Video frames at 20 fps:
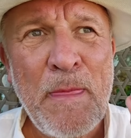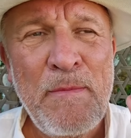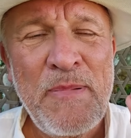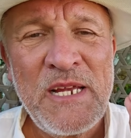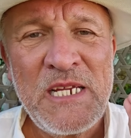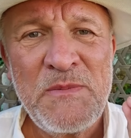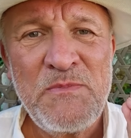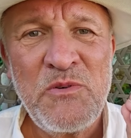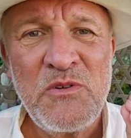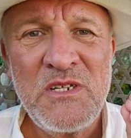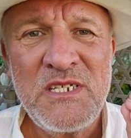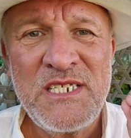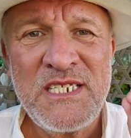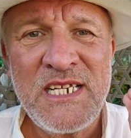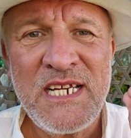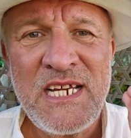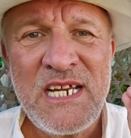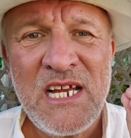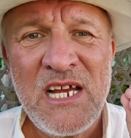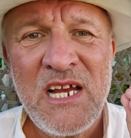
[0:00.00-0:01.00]
Best
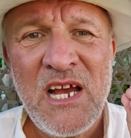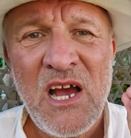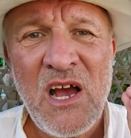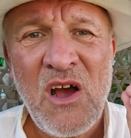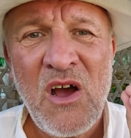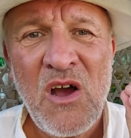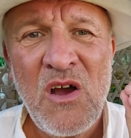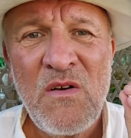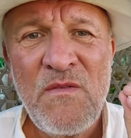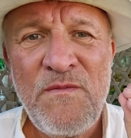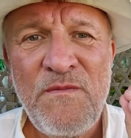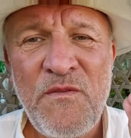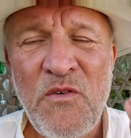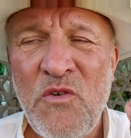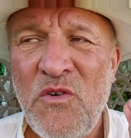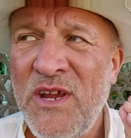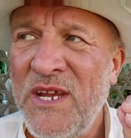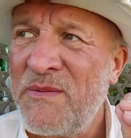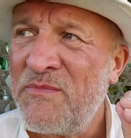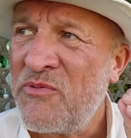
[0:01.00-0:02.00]
policy,
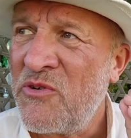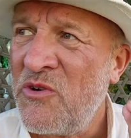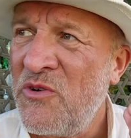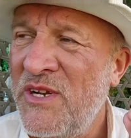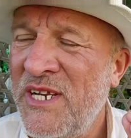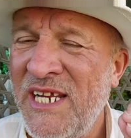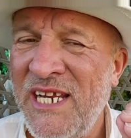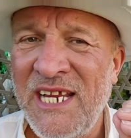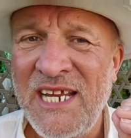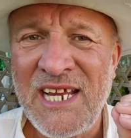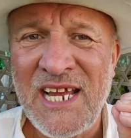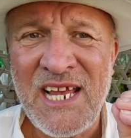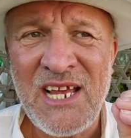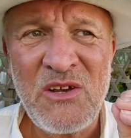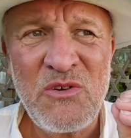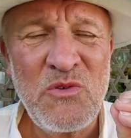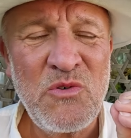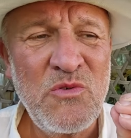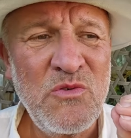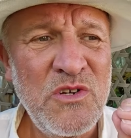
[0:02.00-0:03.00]
avoid pruning it
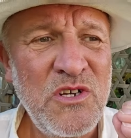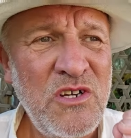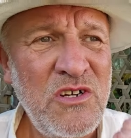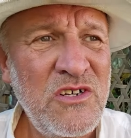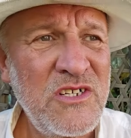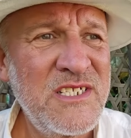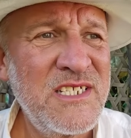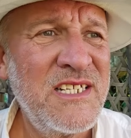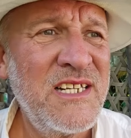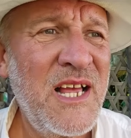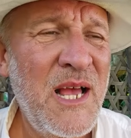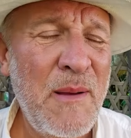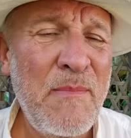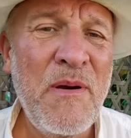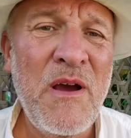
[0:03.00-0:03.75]
at all costs,